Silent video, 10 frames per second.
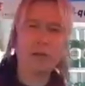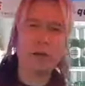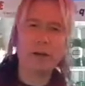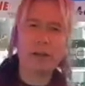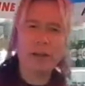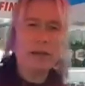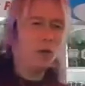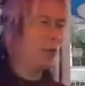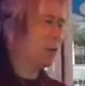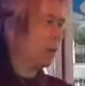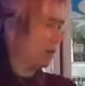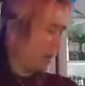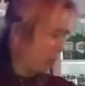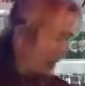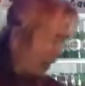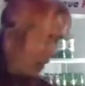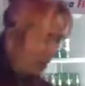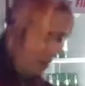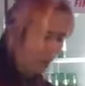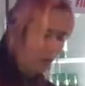friend who sit down right
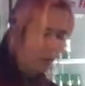here.